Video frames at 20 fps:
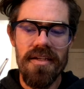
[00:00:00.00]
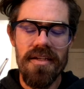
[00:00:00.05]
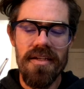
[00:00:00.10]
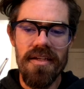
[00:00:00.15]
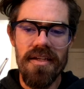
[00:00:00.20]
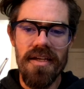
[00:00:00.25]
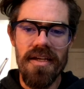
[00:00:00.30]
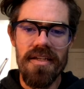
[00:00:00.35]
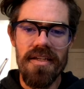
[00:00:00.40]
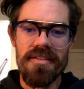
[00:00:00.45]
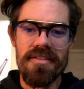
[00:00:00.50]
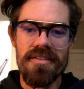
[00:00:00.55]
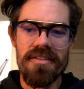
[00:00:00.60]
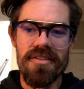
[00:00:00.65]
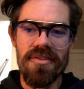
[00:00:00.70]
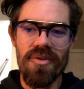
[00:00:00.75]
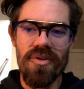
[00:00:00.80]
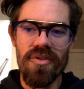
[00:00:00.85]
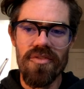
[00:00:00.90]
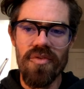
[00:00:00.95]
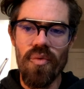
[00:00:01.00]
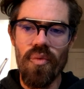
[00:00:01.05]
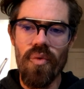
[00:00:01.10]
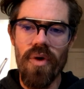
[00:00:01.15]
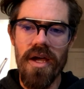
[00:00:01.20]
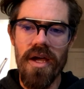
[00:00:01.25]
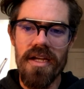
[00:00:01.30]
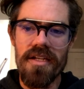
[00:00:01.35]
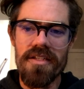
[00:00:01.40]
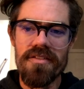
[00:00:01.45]
it's sort of a
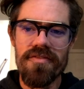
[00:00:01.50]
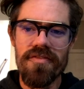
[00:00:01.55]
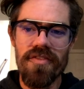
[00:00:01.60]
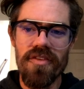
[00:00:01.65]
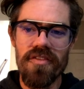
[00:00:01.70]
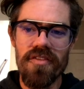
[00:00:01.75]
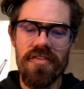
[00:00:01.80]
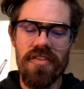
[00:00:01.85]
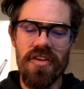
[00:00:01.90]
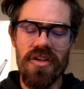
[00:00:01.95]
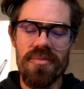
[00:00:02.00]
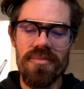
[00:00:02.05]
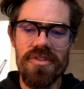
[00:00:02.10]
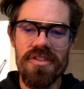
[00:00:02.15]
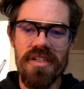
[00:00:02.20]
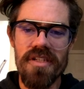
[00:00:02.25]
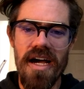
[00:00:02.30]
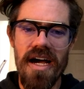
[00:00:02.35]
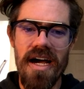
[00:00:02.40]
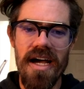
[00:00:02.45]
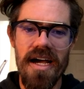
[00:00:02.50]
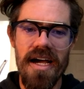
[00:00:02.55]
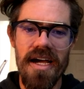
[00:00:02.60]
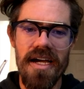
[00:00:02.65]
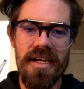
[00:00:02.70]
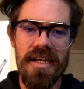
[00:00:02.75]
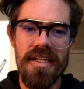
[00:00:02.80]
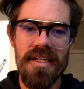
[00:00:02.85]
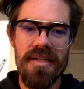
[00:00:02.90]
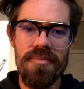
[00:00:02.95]
way for firms to
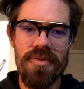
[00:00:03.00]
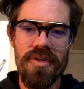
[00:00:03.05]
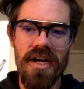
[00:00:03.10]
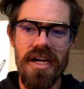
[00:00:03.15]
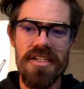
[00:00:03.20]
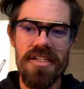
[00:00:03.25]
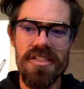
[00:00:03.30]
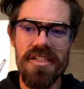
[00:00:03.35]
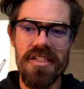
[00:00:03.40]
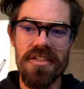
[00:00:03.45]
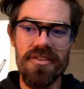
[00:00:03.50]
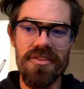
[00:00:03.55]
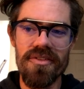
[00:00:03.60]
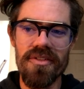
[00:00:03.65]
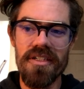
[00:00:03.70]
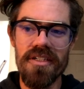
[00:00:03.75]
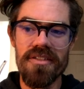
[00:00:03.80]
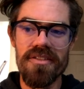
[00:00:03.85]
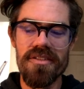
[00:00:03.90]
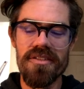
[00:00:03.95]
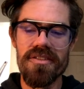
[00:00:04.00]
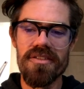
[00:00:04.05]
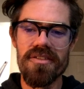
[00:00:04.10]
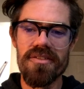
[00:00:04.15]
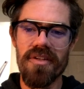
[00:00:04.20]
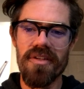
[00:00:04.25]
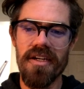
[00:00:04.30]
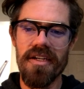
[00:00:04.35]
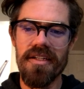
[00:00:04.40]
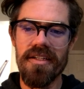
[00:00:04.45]
hide price
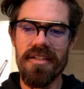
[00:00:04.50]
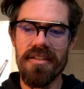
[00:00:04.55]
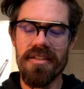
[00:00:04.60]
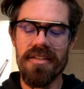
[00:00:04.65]
increases, right?